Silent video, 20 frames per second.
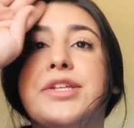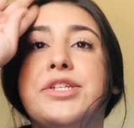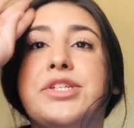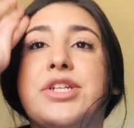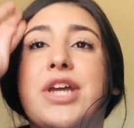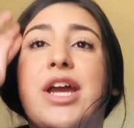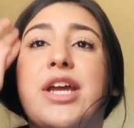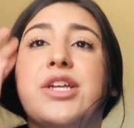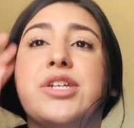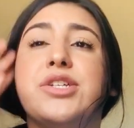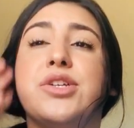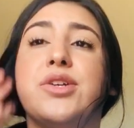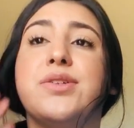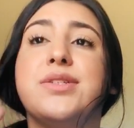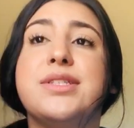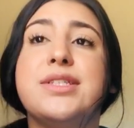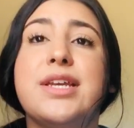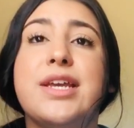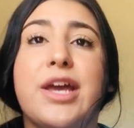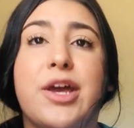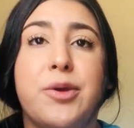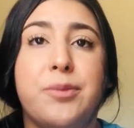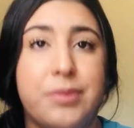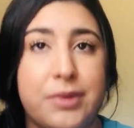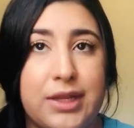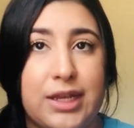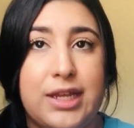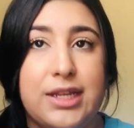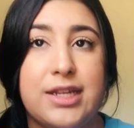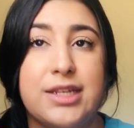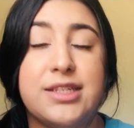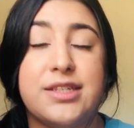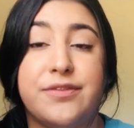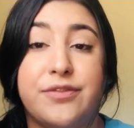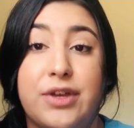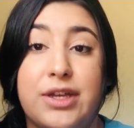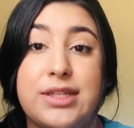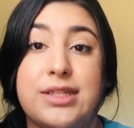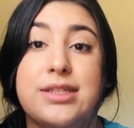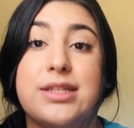Jack chose to help clean his
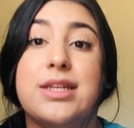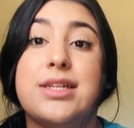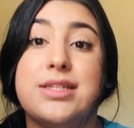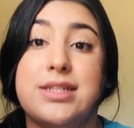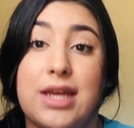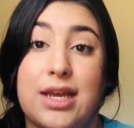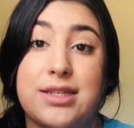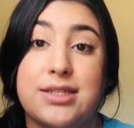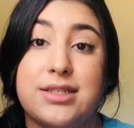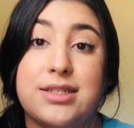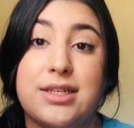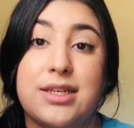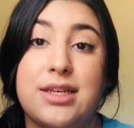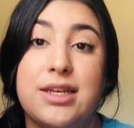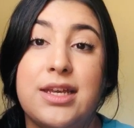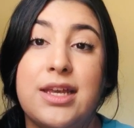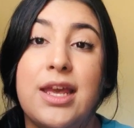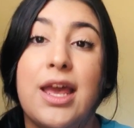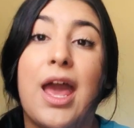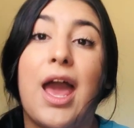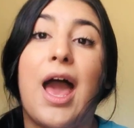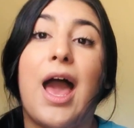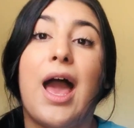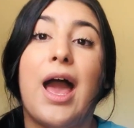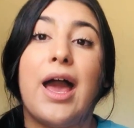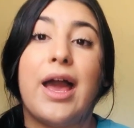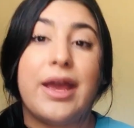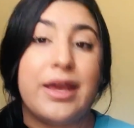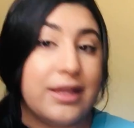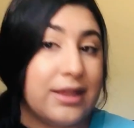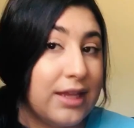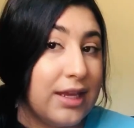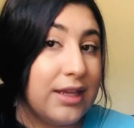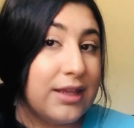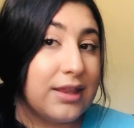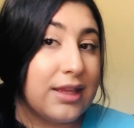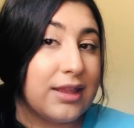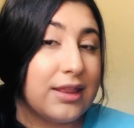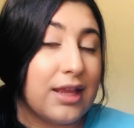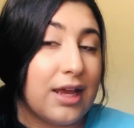friend's desk. I
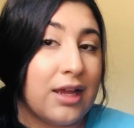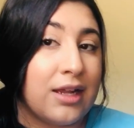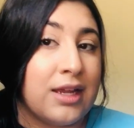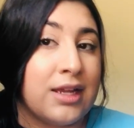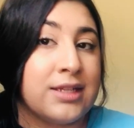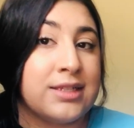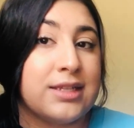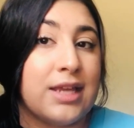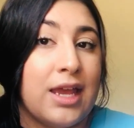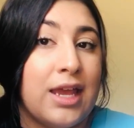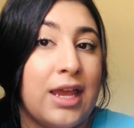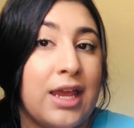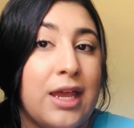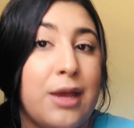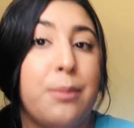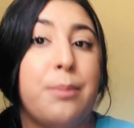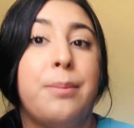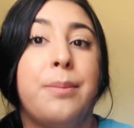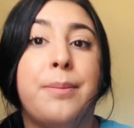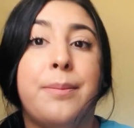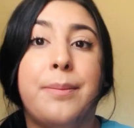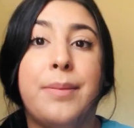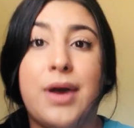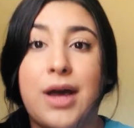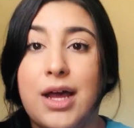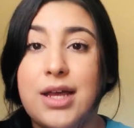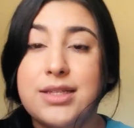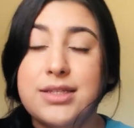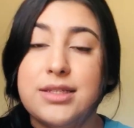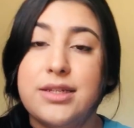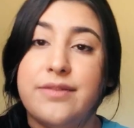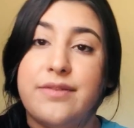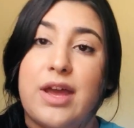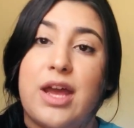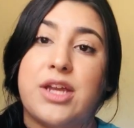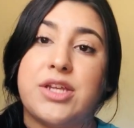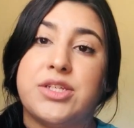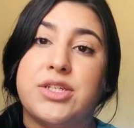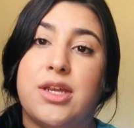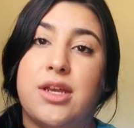think that that is a positive
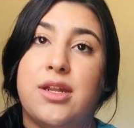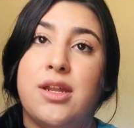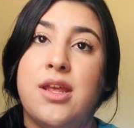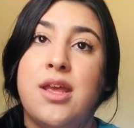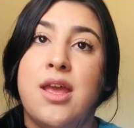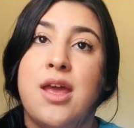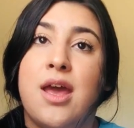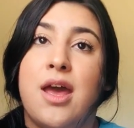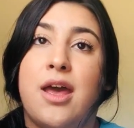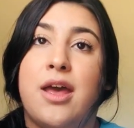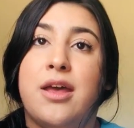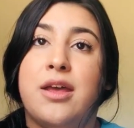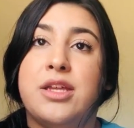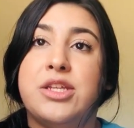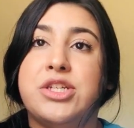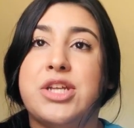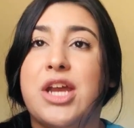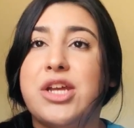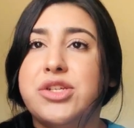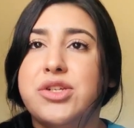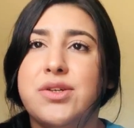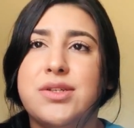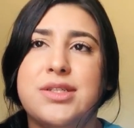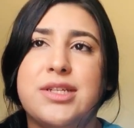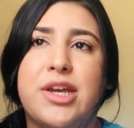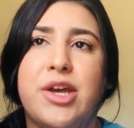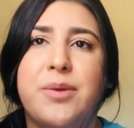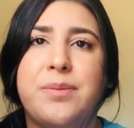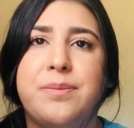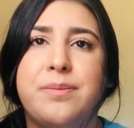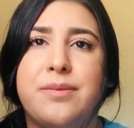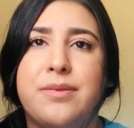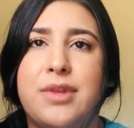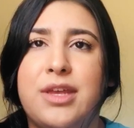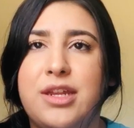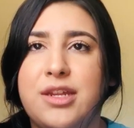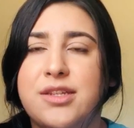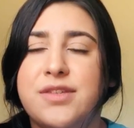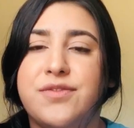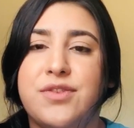action. Jack chose to help
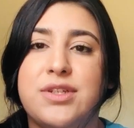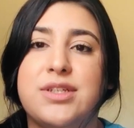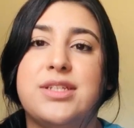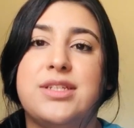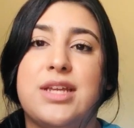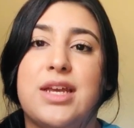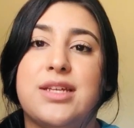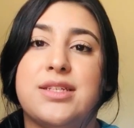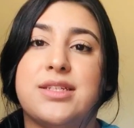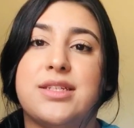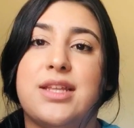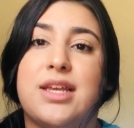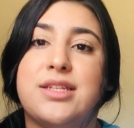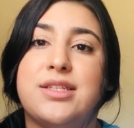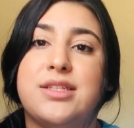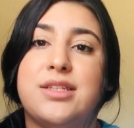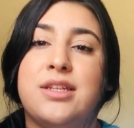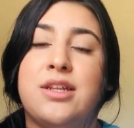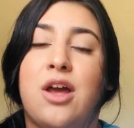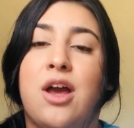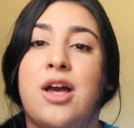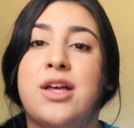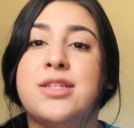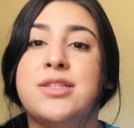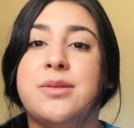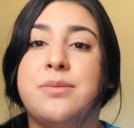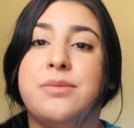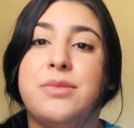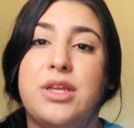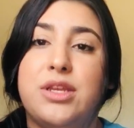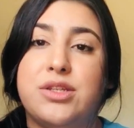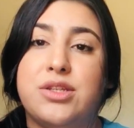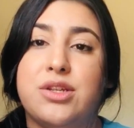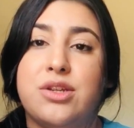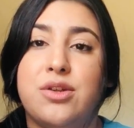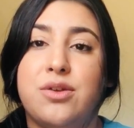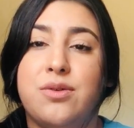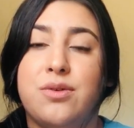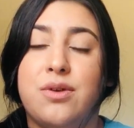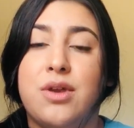clean his friend's desk. That's an awesome thing to
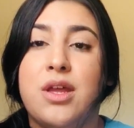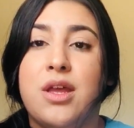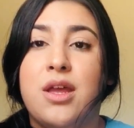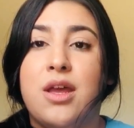do.